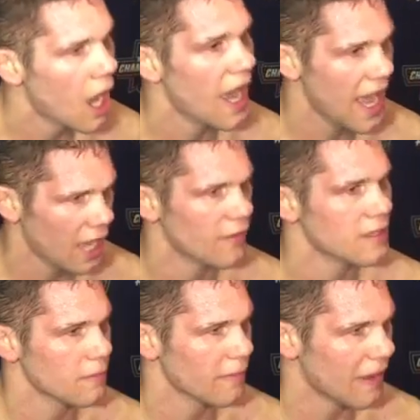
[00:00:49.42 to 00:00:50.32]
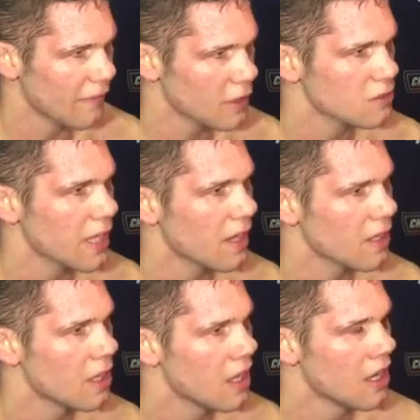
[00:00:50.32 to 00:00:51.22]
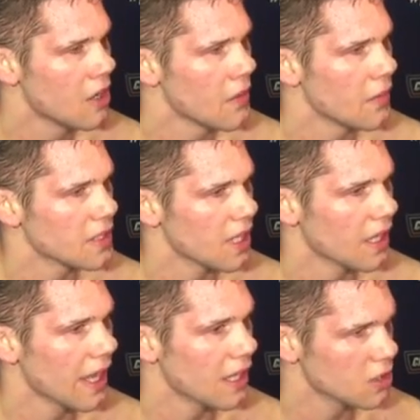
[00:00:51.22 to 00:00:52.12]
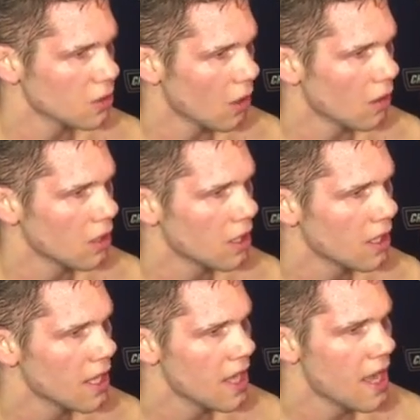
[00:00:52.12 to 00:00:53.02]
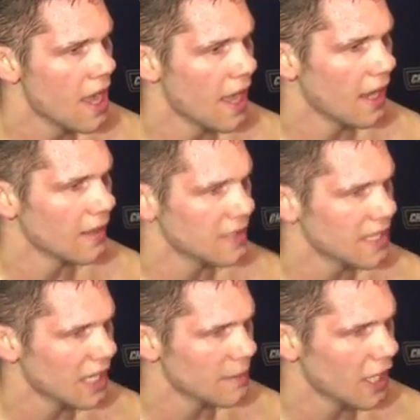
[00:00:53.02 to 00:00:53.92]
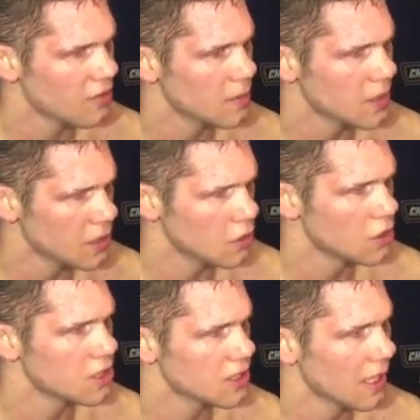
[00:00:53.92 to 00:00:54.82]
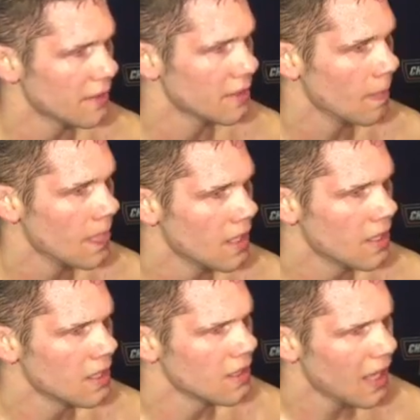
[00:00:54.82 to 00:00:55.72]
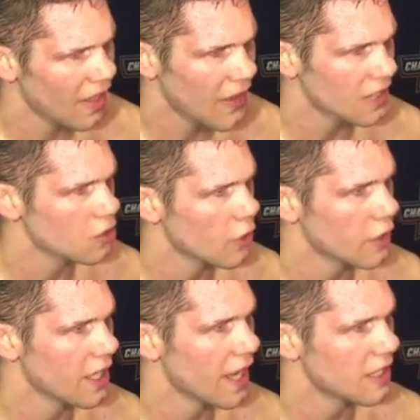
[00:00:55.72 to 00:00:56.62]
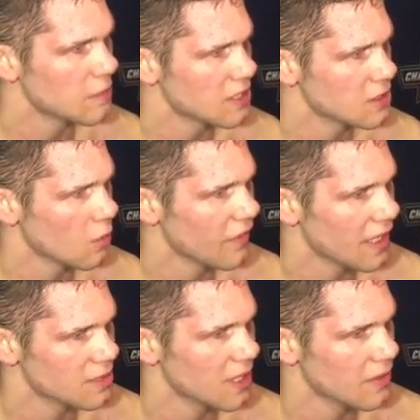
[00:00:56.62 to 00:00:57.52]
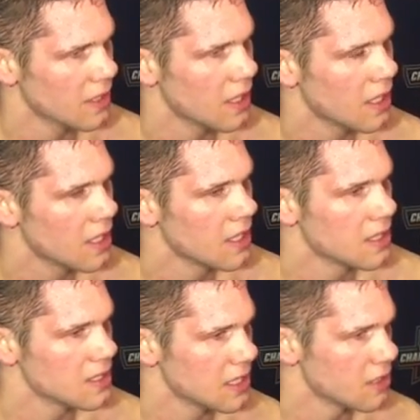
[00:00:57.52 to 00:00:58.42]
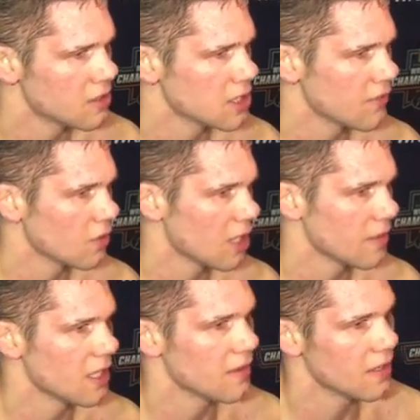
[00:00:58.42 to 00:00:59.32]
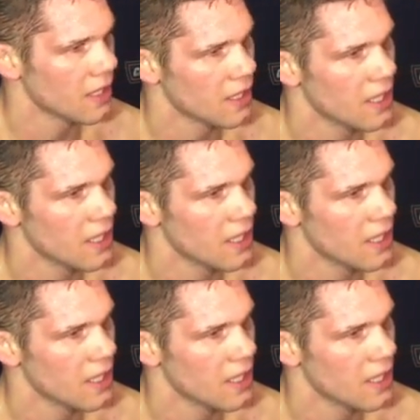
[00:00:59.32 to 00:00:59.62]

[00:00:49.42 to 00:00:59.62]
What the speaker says: I have. Yeah. My first round was kind of slow, and that second match for me was huge. Just kind of a lot of thoughts go through your head, especially though we've had some different senior stuff come here, and